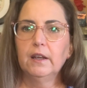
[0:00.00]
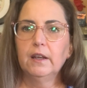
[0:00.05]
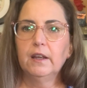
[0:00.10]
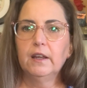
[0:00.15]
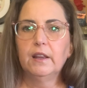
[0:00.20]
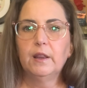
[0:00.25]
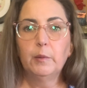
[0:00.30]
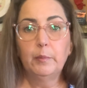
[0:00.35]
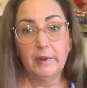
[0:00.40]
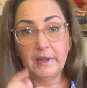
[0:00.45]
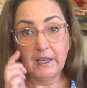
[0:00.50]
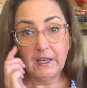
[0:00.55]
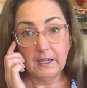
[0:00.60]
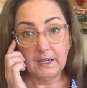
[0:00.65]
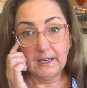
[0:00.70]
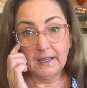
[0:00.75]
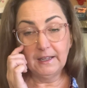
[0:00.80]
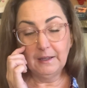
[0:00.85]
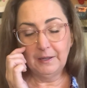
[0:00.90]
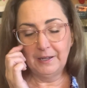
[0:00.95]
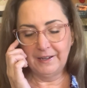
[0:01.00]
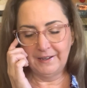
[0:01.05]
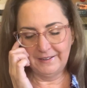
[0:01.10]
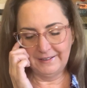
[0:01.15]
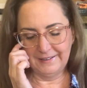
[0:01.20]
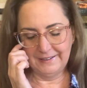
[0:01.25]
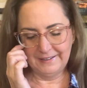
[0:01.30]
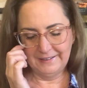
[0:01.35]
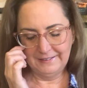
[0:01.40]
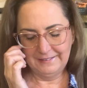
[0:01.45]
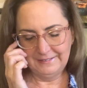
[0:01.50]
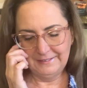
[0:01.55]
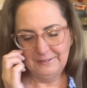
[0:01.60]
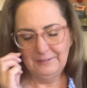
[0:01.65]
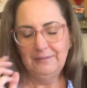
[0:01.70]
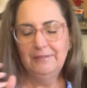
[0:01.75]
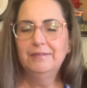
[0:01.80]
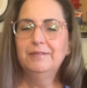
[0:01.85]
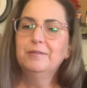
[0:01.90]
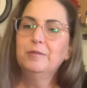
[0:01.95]
in the beginning,
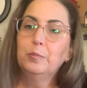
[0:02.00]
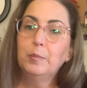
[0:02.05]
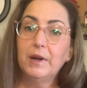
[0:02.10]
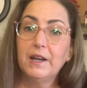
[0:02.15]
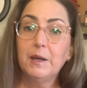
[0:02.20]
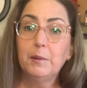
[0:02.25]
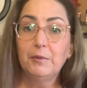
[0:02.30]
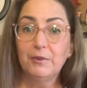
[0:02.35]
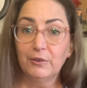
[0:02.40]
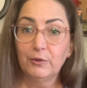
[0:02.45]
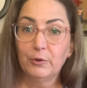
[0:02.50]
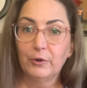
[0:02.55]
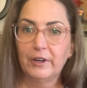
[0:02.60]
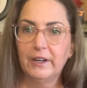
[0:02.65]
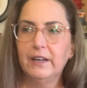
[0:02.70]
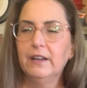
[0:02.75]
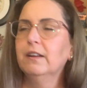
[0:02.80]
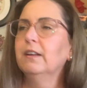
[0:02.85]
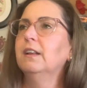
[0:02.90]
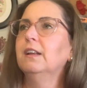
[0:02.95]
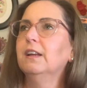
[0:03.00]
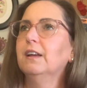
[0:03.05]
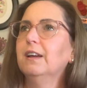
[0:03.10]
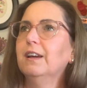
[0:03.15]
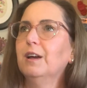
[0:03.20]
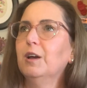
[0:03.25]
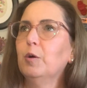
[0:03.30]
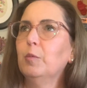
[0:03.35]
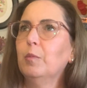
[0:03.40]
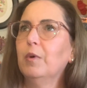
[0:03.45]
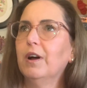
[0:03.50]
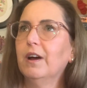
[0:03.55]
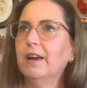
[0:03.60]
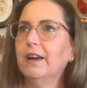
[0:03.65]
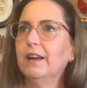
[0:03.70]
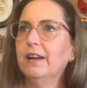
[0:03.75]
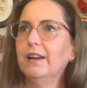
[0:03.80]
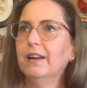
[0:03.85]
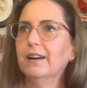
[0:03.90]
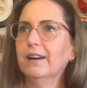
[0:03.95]
my name is Lori.
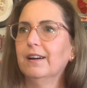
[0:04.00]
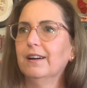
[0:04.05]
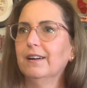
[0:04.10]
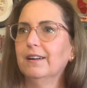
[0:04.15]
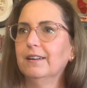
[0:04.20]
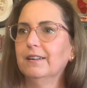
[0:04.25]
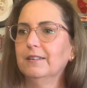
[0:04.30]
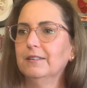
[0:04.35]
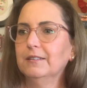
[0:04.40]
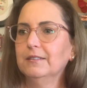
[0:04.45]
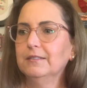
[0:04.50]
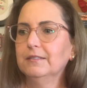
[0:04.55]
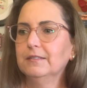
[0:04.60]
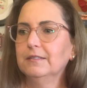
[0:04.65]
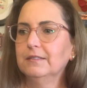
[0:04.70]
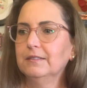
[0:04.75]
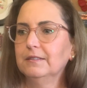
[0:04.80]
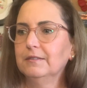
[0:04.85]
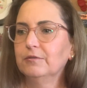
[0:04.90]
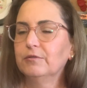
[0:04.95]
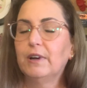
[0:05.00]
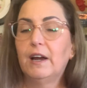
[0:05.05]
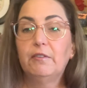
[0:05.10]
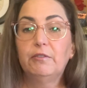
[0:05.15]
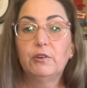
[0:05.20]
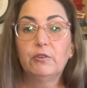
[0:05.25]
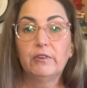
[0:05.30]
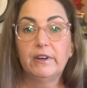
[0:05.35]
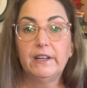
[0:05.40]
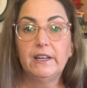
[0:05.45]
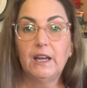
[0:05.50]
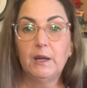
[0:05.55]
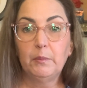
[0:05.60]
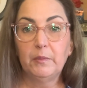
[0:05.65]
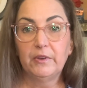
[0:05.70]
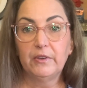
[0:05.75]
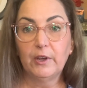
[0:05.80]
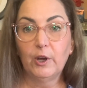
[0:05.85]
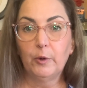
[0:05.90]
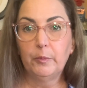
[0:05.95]
My Ravelry name
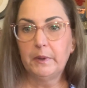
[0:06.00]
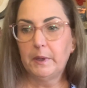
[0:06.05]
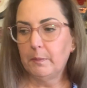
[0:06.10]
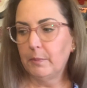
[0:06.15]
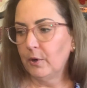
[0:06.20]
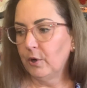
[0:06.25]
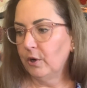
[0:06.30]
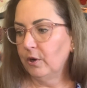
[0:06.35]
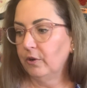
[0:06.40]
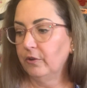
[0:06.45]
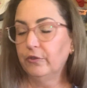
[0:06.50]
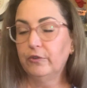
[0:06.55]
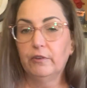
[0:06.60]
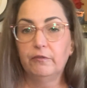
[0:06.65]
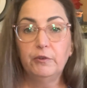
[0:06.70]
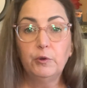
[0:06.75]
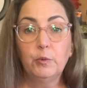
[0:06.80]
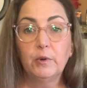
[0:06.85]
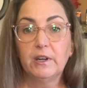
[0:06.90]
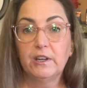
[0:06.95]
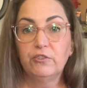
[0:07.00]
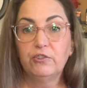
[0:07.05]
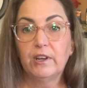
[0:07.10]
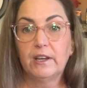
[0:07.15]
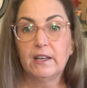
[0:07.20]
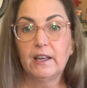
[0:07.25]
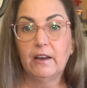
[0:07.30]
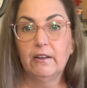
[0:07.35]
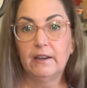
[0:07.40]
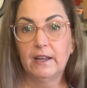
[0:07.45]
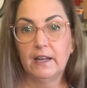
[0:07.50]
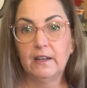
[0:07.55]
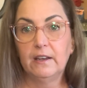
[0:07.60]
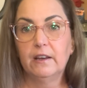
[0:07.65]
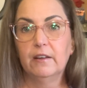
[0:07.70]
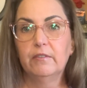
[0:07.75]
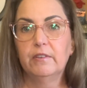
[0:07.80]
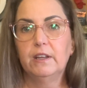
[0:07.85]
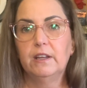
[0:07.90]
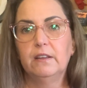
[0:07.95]
is LP Pearl. So if you want to check out any
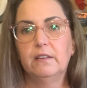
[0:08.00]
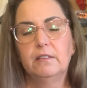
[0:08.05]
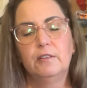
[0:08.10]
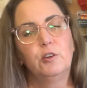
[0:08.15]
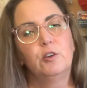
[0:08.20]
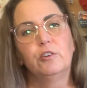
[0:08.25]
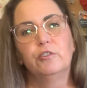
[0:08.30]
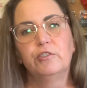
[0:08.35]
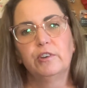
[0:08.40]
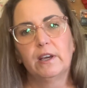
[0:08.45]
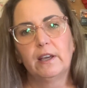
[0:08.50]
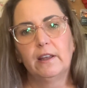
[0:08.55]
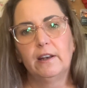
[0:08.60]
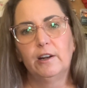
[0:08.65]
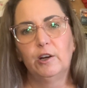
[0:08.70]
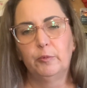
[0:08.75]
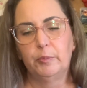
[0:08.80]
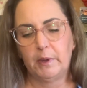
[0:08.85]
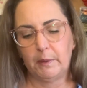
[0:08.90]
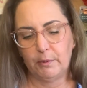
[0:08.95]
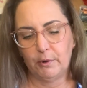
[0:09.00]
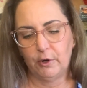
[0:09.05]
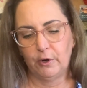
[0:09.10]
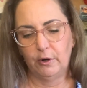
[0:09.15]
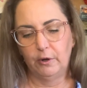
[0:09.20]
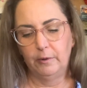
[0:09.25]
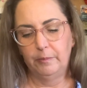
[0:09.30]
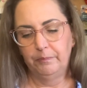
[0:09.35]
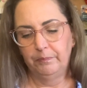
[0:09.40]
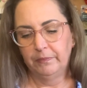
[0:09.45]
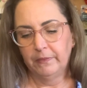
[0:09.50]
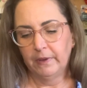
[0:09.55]
of these, you can check out LP Pearl.